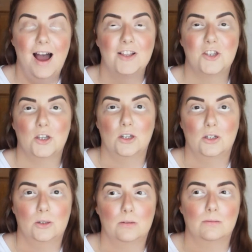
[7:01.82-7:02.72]

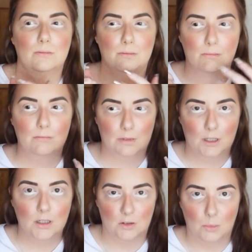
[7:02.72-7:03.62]
to
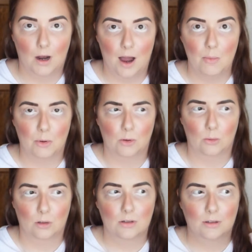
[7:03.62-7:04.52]
give my eyeball
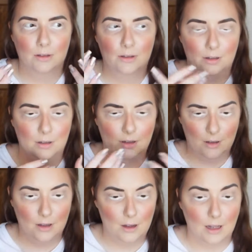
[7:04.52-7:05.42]

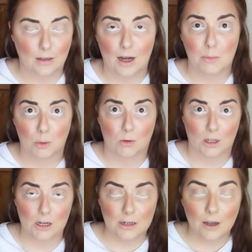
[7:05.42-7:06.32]
an eyeball
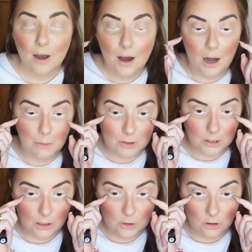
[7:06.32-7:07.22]
look. I'm also
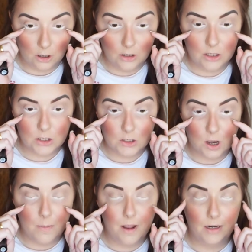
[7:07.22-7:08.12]
going to draw on
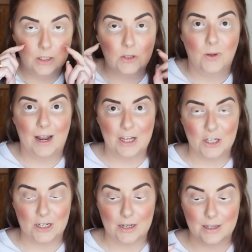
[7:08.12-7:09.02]
some little
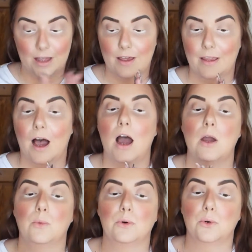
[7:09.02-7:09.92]
lashes, and then I
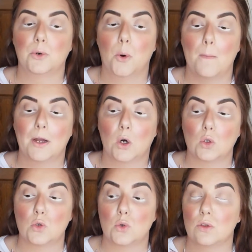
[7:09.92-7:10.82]
will be on
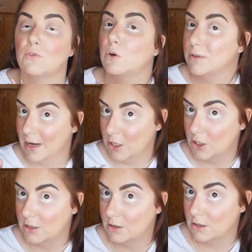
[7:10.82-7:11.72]
to the false
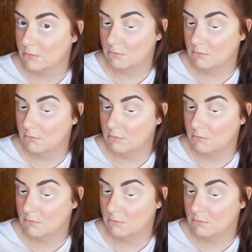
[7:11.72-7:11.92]
lashes.